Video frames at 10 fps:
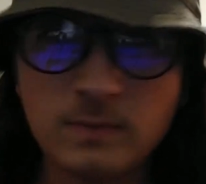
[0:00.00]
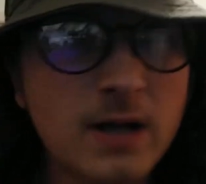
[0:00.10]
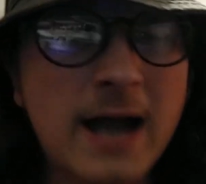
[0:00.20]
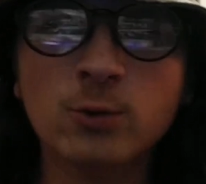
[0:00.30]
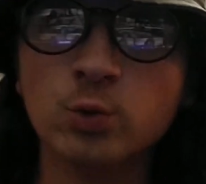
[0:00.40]

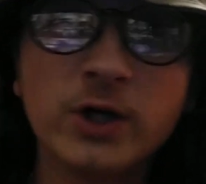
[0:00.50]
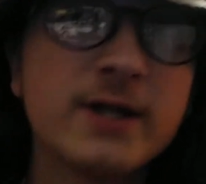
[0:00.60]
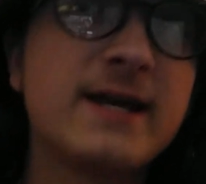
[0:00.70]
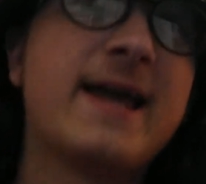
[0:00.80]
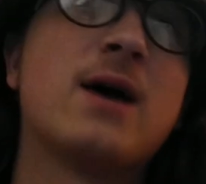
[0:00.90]
I
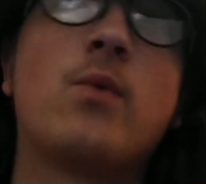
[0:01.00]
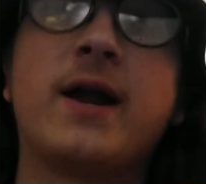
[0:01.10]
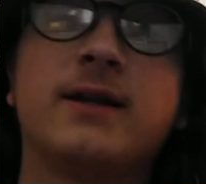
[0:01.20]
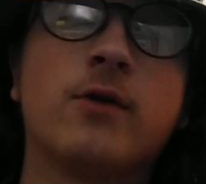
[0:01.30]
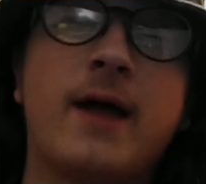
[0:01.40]
really can't
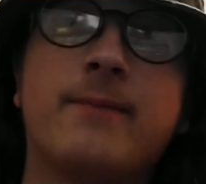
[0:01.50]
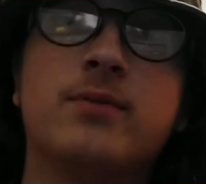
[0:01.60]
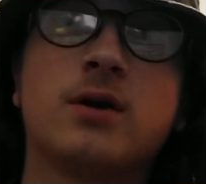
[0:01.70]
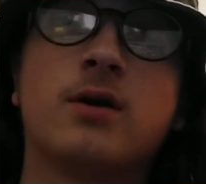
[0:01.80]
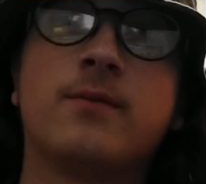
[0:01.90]
wait till that
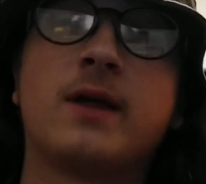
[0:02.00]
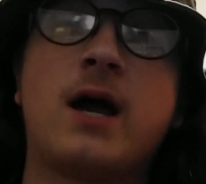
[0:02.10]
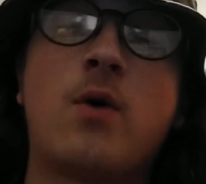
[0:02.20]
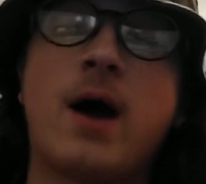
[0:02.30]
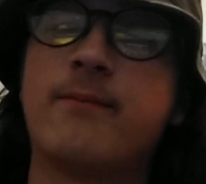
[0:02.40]
book comes
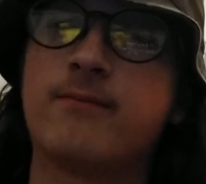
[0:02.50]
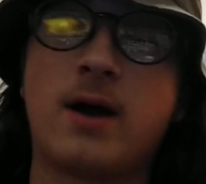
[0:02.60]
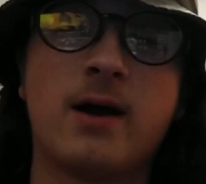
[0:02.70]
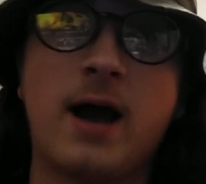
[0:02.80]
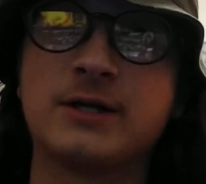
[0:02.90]
out.
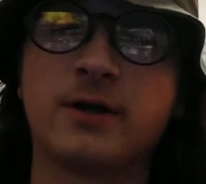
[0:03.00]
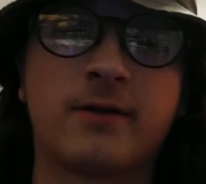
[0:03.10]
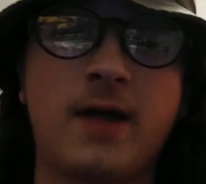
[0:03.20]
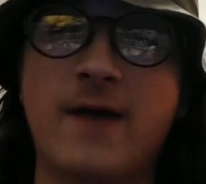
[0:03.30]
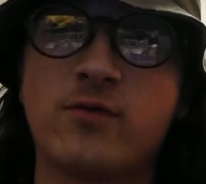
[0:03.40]
I
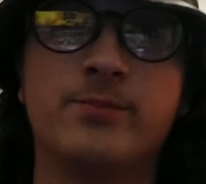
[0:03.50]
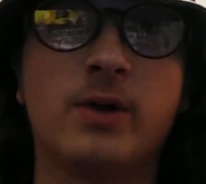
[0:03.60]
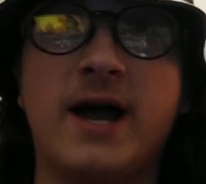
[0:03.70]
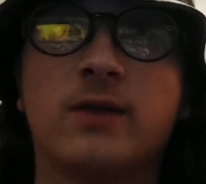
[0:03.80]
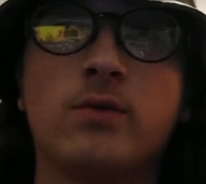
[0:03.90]
just have a
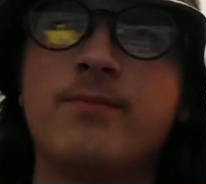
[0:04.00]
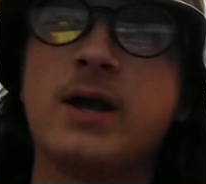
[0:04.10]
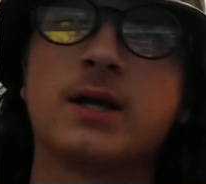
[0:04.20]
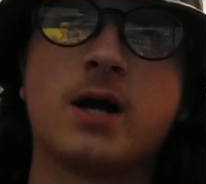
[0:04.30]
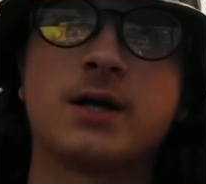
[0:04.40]
blast with
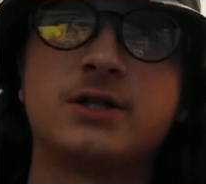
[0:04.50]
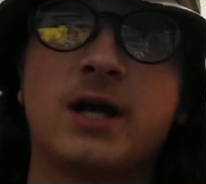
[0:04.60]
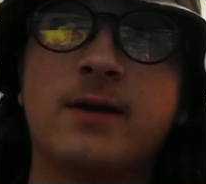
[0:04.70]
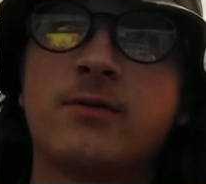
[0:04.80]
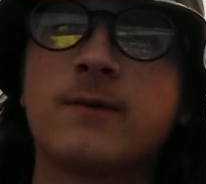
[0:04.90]
Bangkok
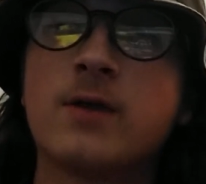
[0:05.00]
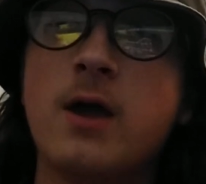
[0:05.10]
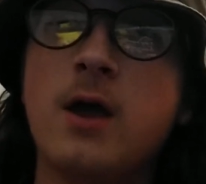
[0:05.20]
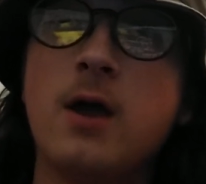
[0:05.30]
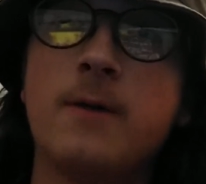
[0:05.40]
James.
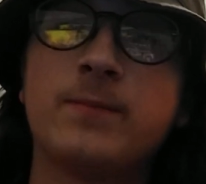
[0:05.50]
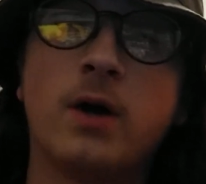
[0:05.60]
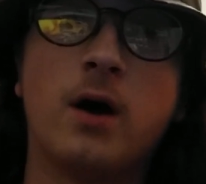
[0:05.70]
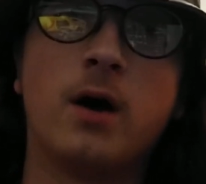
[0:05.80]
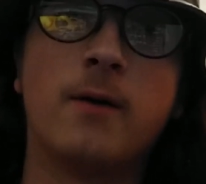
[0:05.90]

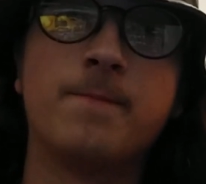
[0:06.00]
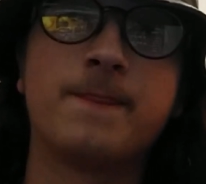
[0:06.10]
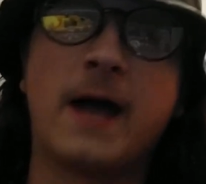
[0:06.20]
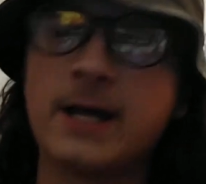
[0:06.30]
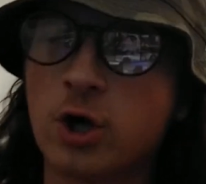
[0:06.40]

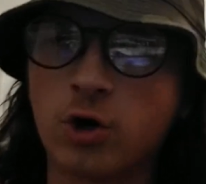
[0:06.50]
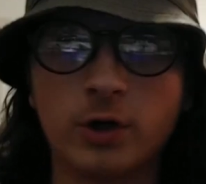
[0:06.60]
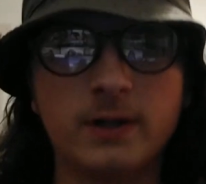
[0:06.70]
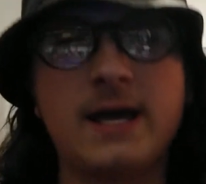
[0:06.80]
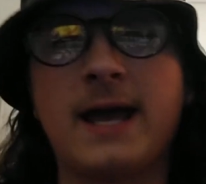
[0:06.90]
I
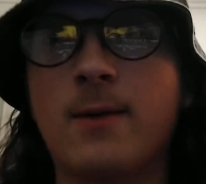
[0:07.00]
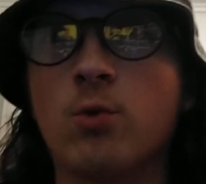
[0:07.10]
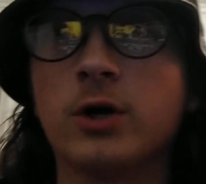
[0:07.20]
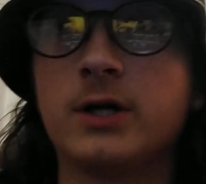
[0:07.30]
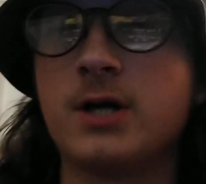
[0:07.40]
currently am
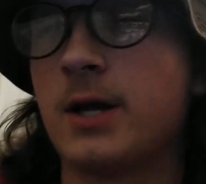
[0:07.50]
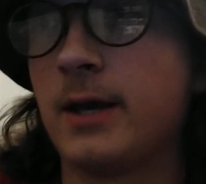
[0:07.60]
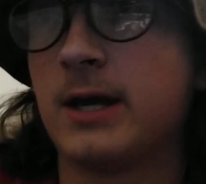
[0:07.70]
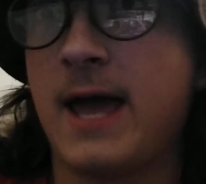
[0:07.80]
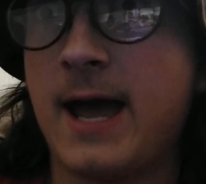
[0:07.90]
working on
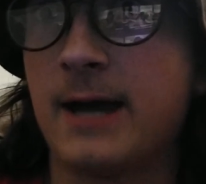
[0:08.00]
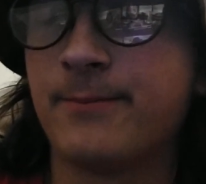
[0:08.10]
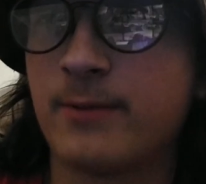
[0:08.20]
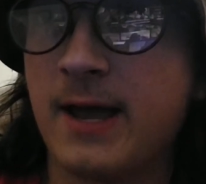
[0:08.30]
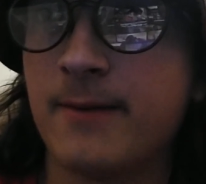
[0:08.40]
an
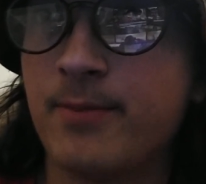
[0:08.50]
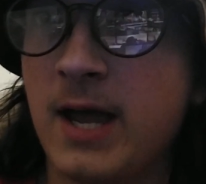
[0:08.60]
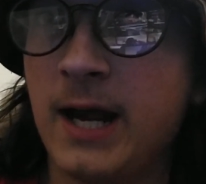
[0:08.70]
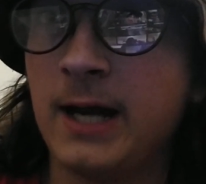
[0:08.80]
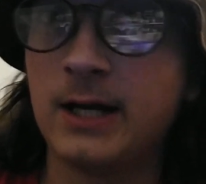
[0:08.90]
ad
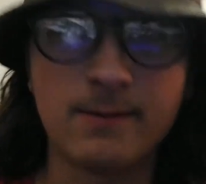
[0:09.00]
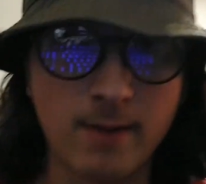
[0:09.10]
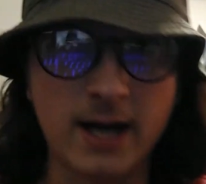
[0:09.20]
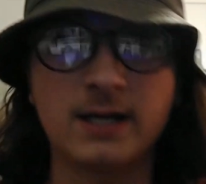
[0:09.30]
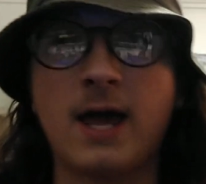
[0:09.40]
campaign in
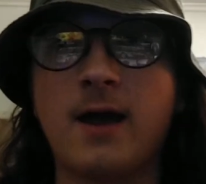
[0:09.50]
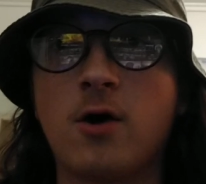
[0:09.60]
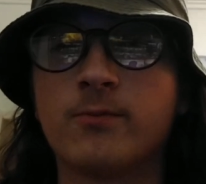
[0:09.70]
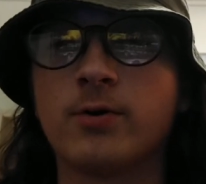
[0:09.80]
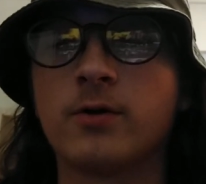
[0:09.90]
my
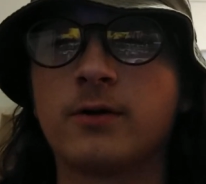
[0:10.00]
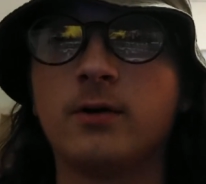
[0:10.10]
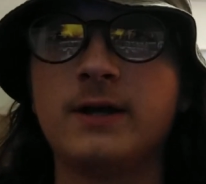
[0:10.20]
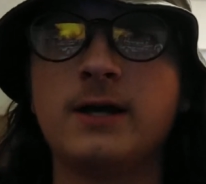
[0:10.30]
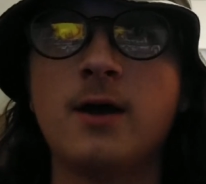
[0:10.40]
town
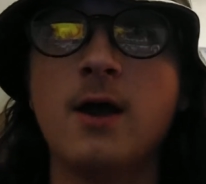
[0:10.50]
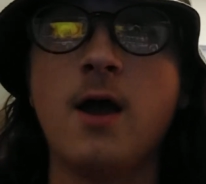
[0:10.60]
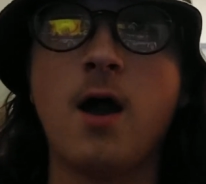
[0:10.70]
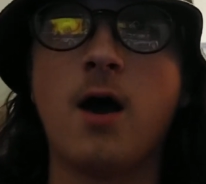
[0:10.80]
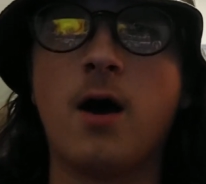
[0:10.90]
personally,
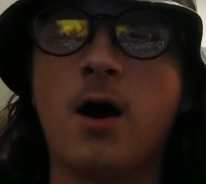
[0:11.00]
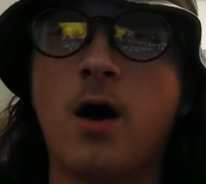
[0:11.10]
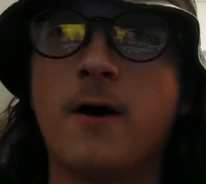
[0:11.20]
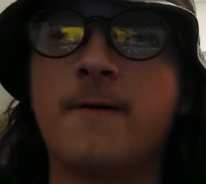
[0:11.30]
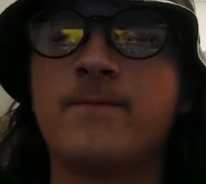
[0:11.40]

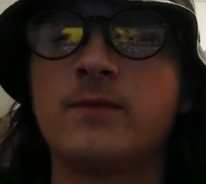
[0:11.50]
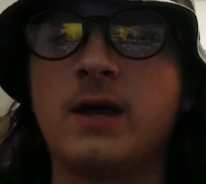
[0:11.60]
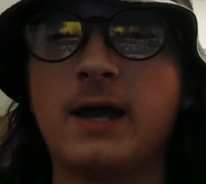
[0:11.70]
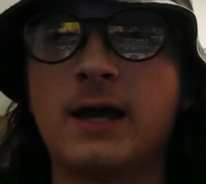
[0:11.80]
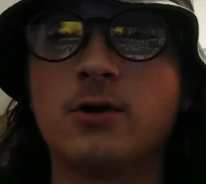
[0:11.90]

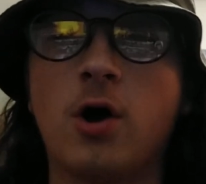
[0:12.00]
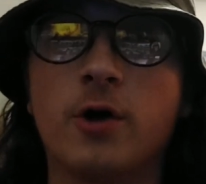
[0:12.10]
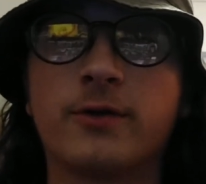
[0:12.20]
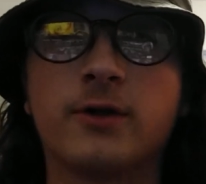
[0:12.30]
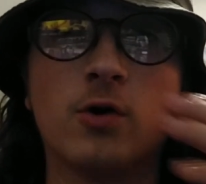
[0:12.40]
and
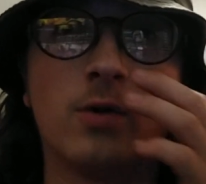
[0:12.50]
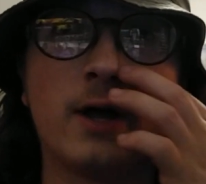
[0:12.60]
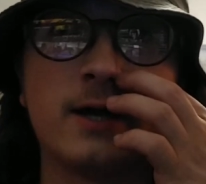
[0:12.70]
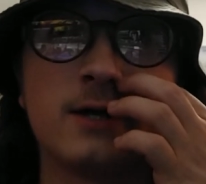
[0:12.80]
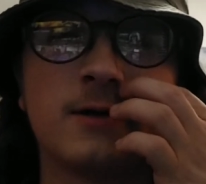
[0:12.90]
also
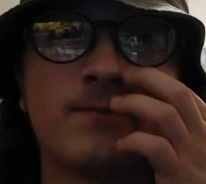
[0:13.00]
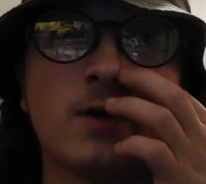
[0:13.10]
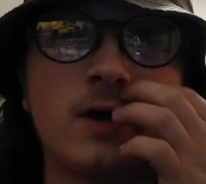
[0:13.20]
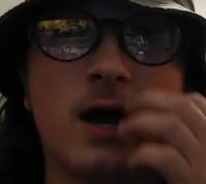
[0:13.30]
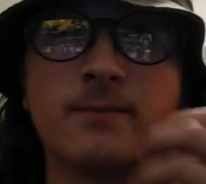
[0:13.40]

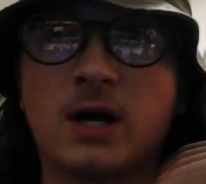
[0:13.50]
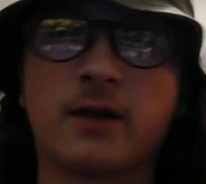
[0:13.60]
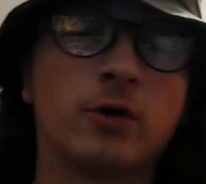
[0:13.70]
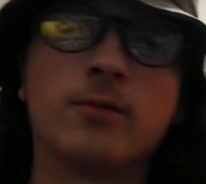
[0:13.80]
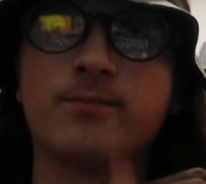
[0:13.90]
I'm
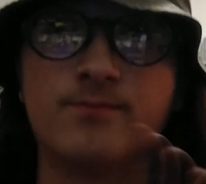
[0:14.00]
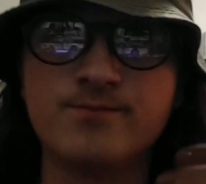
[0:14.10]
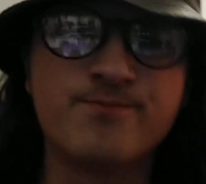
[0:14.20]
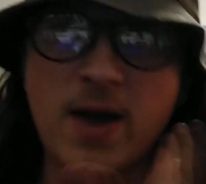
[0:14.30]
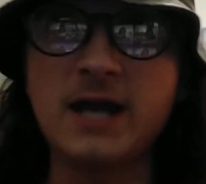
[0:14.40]
gonna start
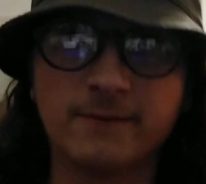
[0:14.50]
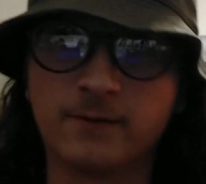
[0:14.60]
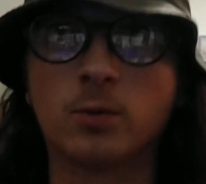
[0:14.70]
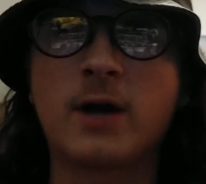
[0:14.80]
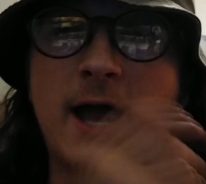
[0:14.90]
paying
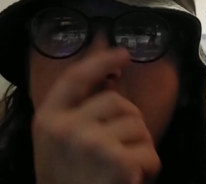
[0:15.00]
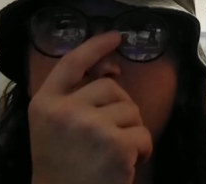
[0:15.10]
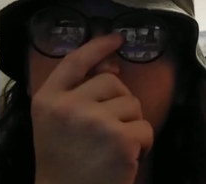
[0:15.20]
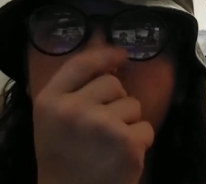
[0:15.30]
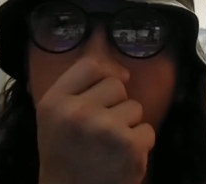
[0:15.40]
for more
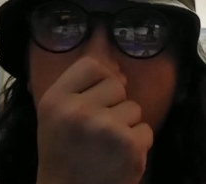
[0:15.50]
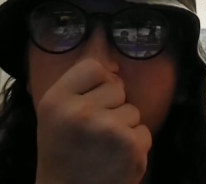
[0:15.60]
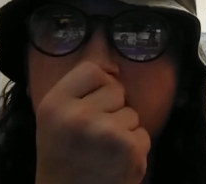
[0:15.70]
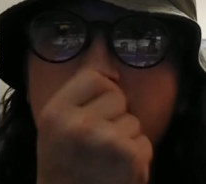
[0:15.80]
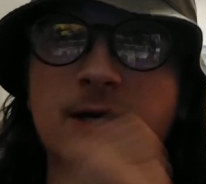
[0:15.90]
ads
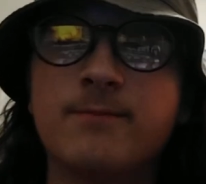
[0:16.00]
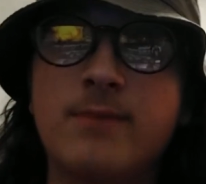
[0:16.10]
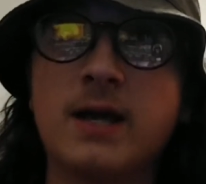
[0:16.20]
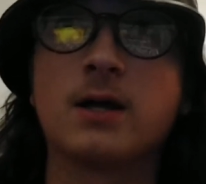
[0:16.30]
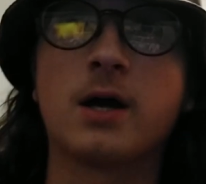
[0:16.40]
to get
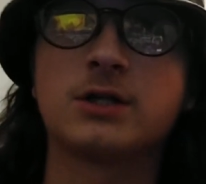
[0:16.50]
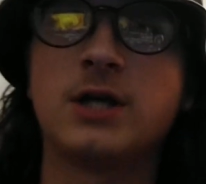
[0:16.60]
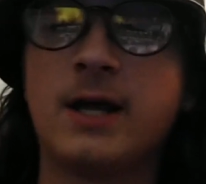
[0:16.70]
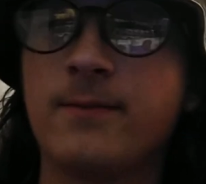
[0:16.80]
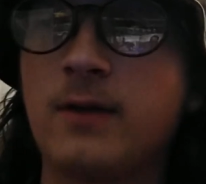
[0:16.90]
Bangkok
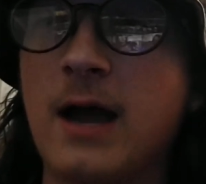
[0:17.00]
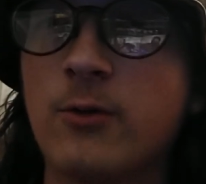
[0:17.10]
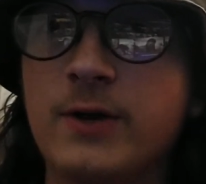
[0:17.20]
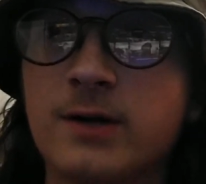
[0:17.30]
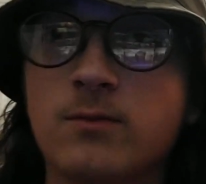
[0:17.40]
James
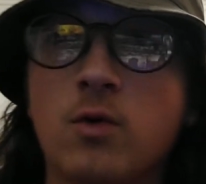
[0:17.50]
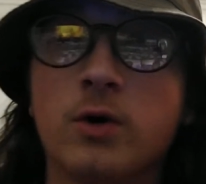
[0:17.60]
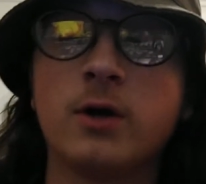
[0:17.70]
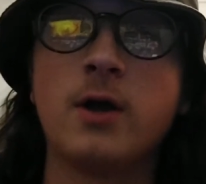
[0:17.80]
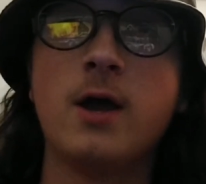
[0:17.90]
out there
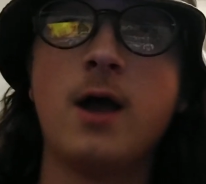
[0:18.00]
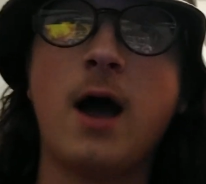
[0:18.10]
more.